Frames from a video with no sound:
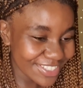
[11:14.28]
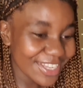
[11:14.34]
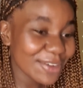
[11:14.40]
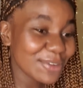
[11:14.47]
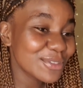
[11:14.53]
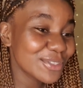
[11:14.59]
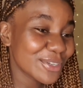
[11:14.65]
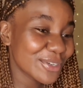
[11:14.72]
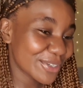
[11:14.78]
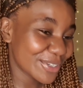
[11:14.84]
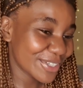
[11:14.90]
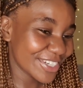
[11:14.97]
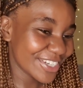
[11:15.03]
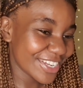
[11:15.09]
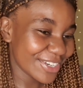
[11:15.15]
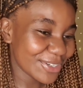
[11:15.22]
sounds
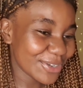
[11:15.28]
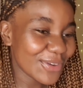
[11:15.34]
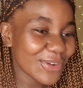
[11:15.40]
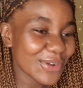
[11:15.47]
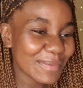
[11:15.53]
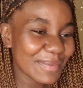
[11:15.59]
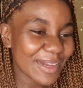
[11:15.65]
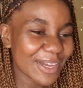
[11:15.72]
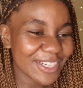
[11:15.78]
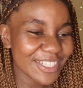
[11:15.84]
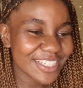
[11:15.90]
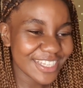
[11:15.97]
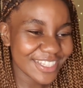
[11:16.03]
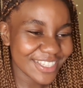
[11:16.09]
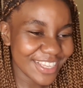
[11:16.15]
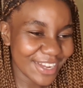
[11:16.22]
good. I don't know about a
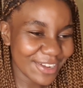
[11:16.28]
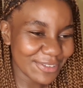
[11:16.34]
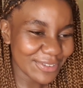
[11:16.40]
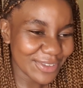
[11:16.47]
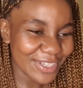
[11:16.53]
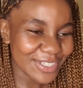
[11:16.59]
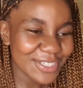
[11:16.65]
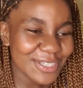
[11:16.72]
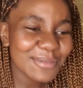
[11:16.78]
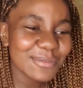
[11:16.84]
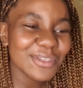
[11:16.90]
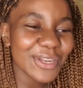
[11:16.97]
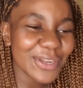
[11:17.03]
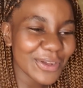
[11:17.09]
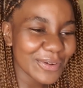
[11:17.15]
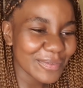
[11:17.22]
death cafe. To,
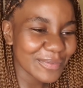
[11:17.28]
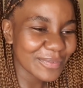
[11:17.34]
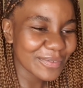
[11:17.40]
you know,